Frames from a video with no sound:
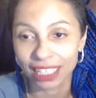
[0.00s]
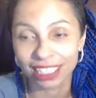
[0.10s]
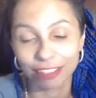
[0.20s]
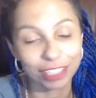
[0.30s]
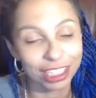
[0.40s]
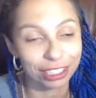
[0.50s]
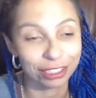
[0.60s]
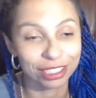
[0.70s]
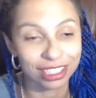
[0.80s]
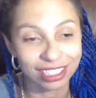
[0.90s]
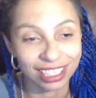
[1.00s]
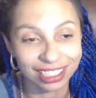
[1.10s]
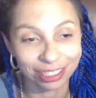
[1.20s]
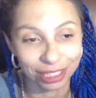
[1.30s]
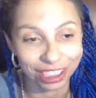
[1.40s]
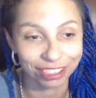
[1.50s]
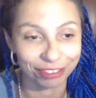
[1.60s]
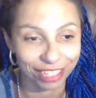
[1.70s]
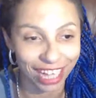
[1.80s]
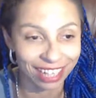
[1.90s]
definitely use intuition
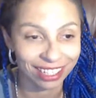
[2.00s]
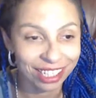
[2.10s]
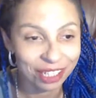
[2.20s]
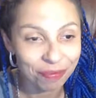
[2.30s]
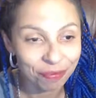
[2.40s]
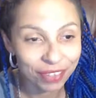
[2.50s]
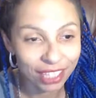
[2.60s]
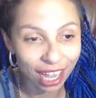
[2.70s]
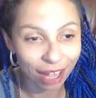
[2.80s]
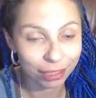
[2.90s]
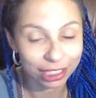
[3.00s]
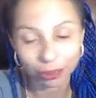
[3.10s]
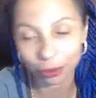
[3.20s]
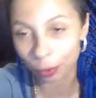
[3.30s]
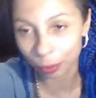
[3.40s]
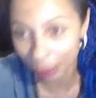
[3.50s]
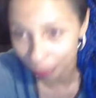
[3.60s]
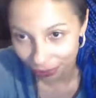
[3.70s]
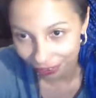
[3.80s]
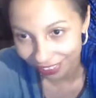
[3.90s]
for that, because all
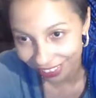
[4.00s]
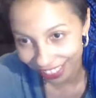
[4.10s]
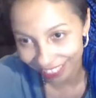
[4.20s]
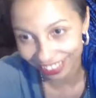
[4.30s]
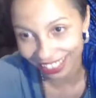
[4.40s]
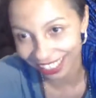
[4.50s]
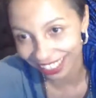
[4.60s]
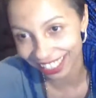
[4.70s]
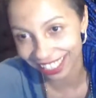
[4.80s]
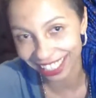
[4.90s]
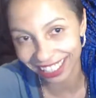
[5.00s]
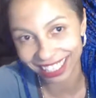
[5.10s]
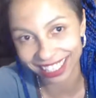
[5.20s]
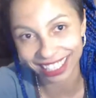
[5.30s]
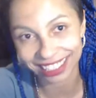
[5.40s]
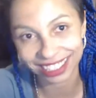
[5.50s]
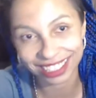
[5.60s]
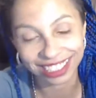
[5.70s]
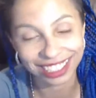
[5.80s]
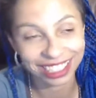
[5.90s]
people, I mean, I think
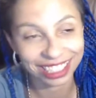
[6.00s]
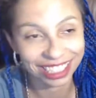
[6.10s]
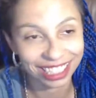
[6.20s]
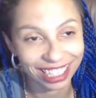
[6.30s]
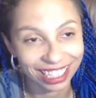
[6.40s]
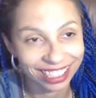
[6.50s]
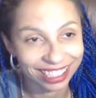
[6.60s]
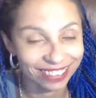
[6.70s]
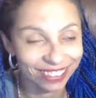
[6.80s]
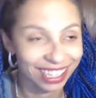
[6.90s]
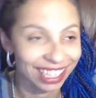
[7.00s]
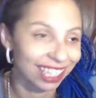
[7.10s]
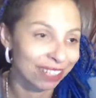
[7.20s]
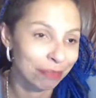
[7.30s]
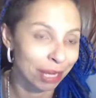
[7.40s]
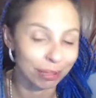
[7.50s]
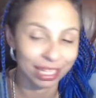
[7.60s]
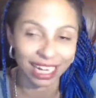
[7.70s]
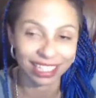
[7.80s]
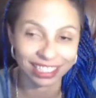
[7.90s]
that's one thing maybe
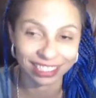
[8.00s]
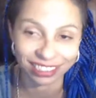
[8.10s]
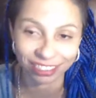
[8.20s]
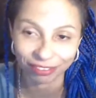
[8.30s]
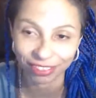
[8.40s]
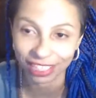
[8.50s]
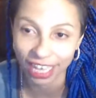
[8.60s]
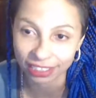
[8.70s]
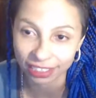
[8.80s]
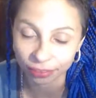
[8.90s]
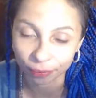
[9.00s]
that